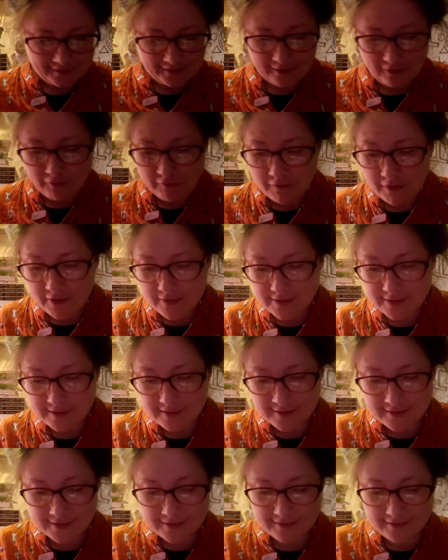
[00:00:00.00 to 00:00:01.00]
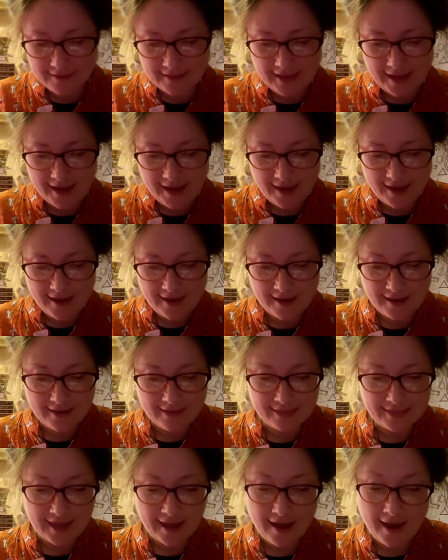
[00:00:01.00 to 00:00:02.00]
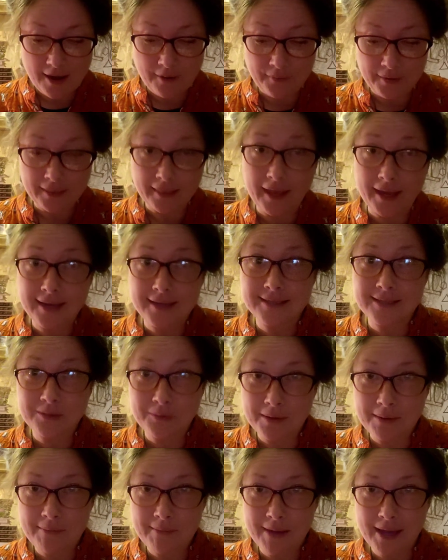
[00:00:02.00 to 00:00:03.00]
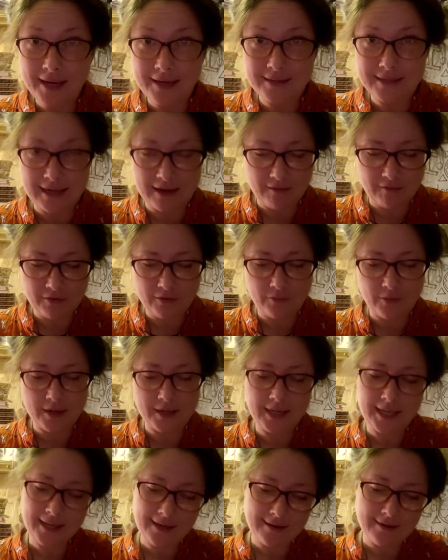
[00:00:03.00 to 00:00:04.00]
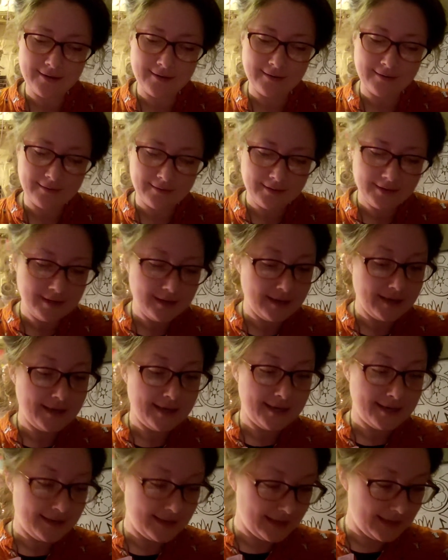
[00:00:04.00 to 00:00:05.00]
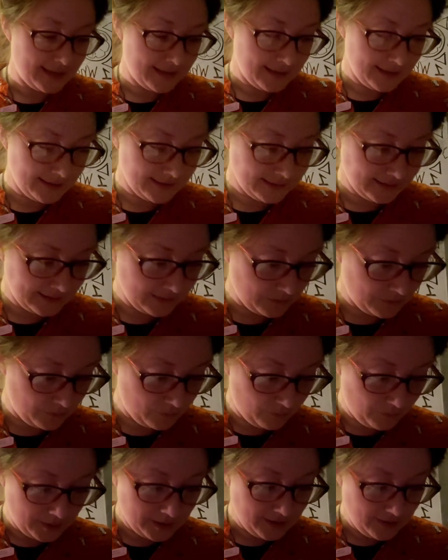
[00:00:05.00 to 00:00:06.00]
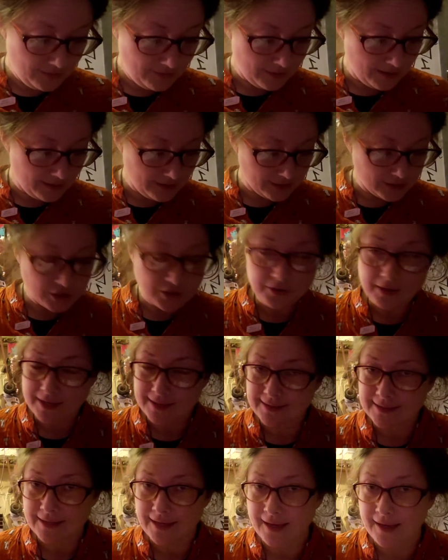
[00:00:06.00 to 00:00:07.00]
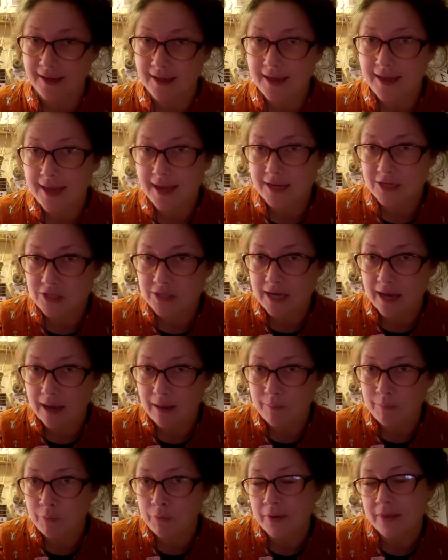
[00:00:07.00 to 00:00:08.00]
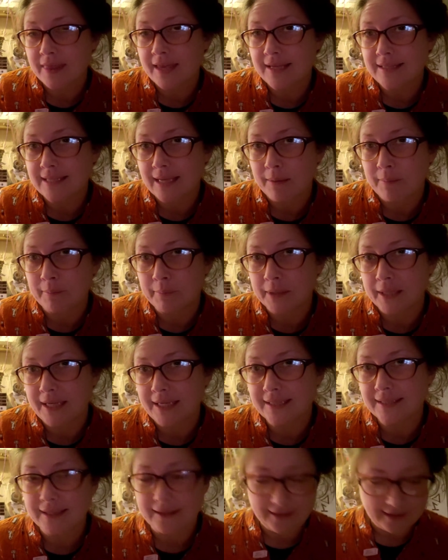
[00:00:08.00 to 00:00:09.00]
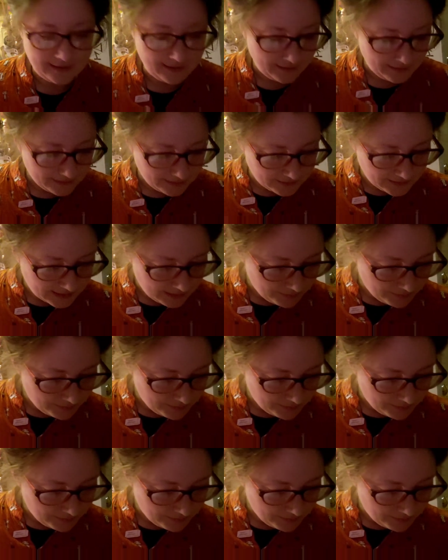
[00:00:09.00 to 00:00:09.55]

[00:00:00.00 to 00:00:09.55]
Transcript: The first thing that I would like to remind everyone here is when you are tracing a shape with a template, there's